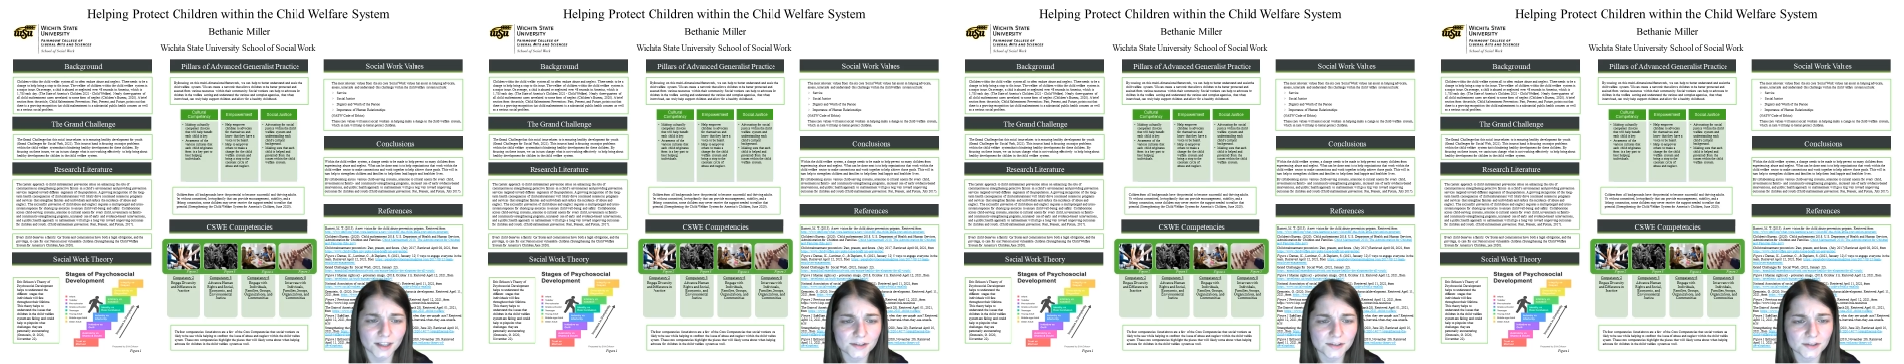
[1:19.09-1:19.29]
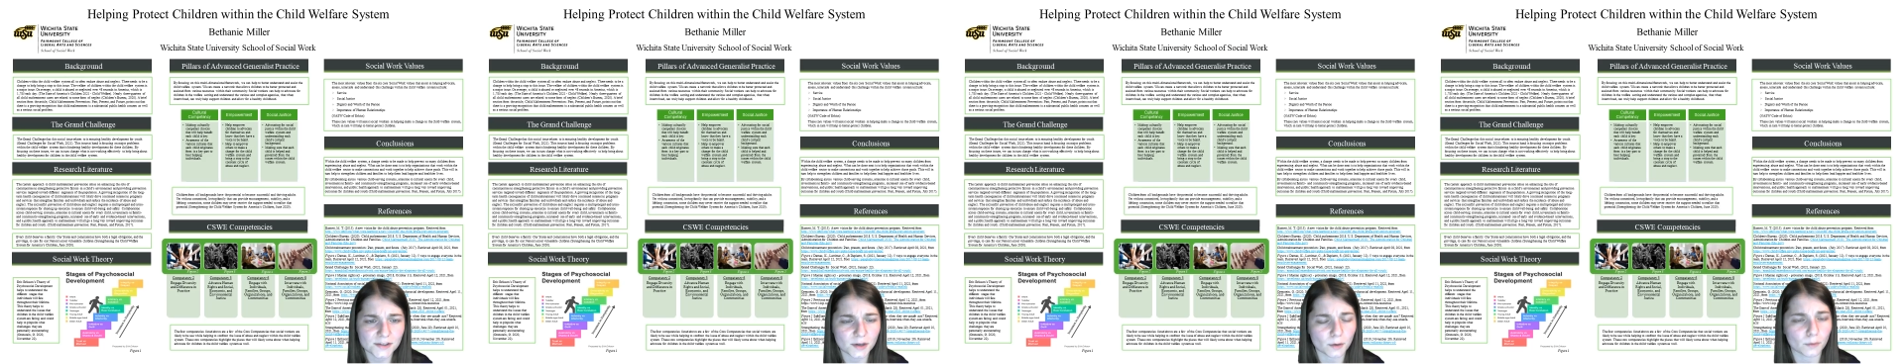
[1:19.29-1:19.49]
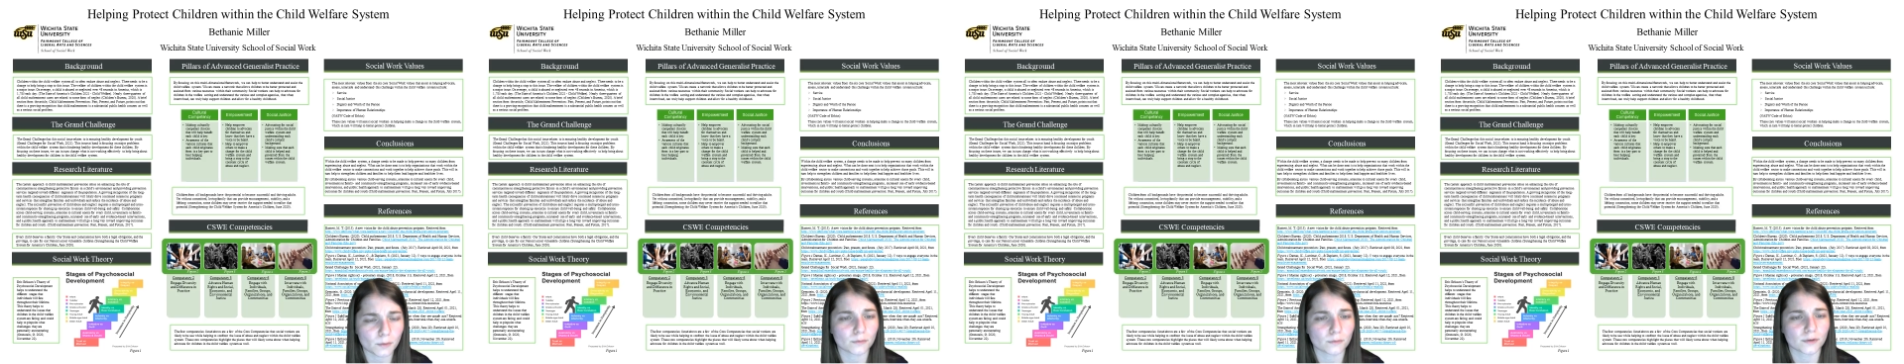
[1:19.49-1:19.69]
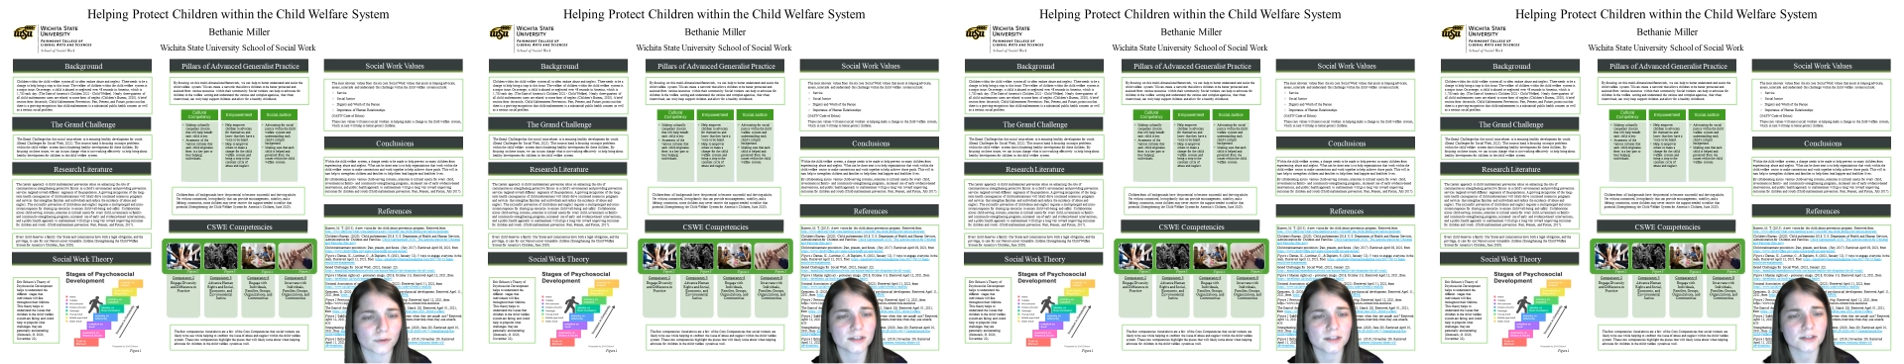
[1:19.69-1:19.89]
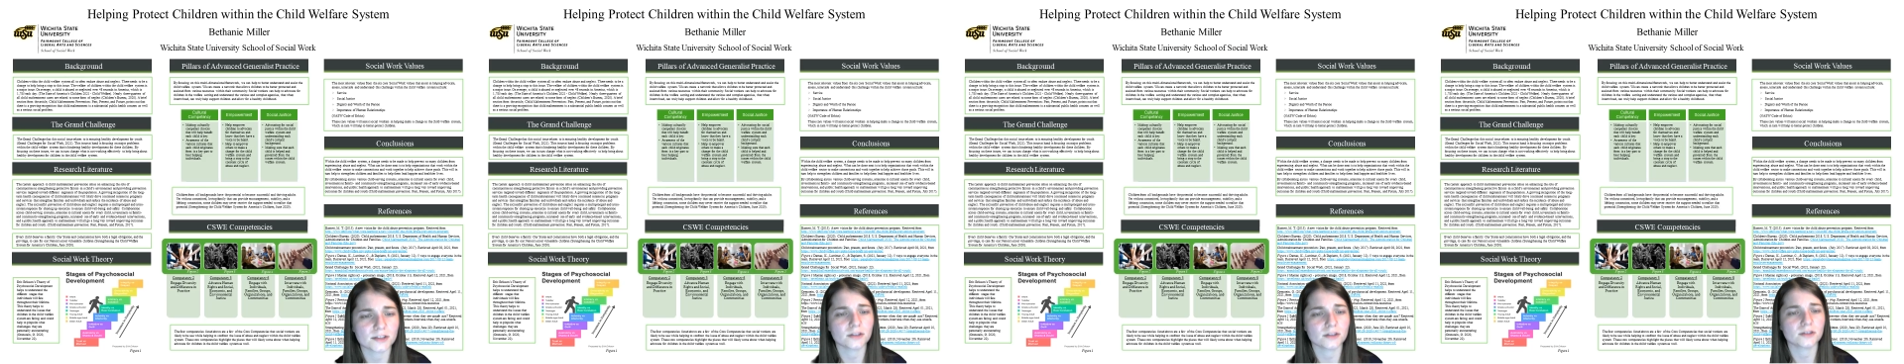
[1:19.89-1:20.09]
So
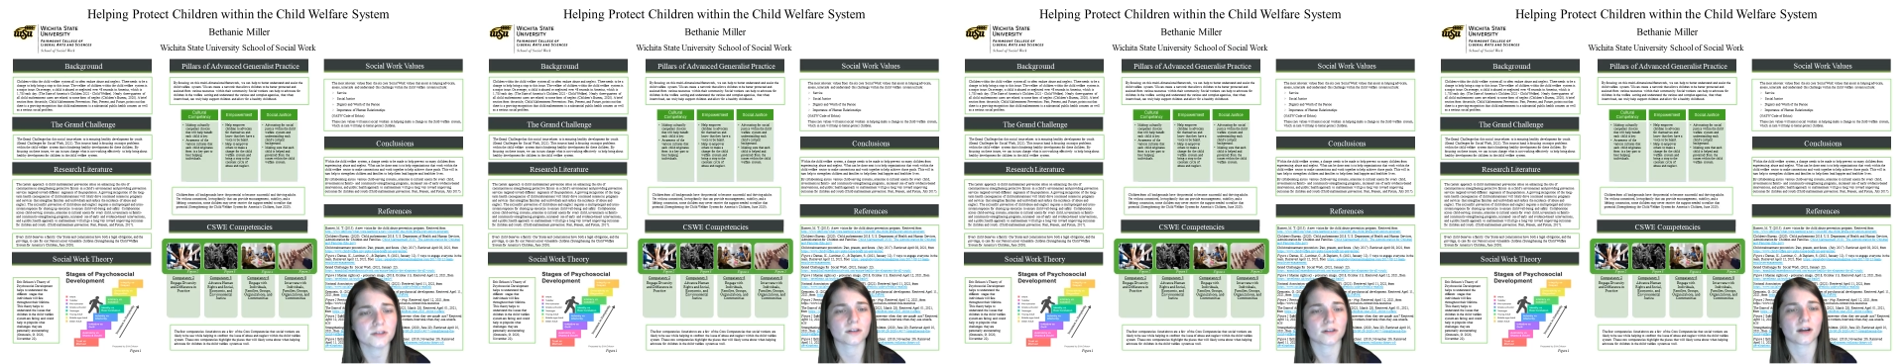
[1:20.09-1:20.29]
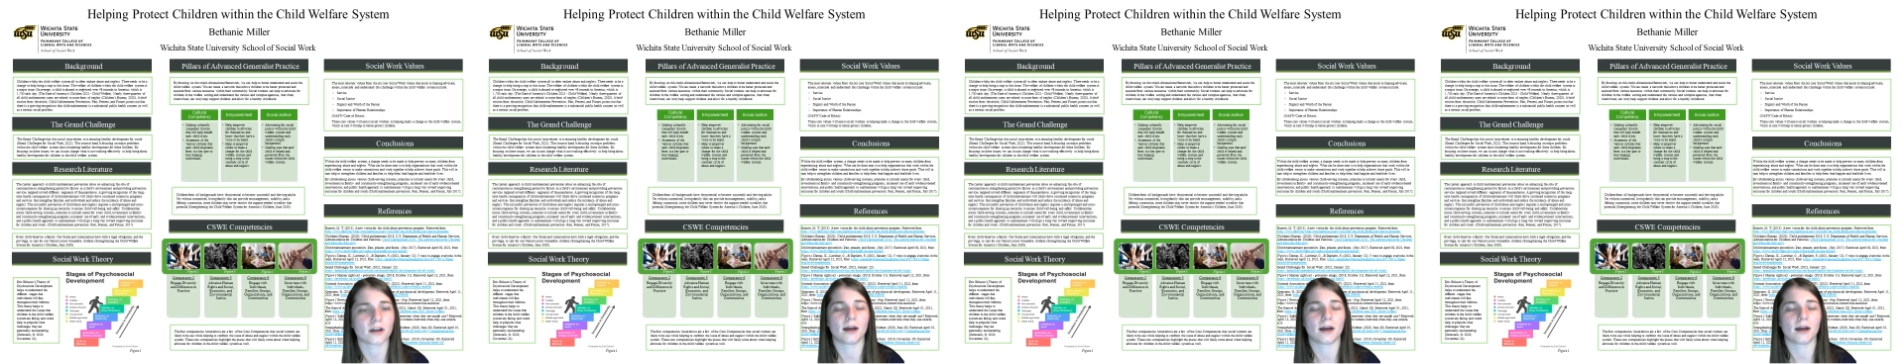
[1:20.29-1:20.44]
research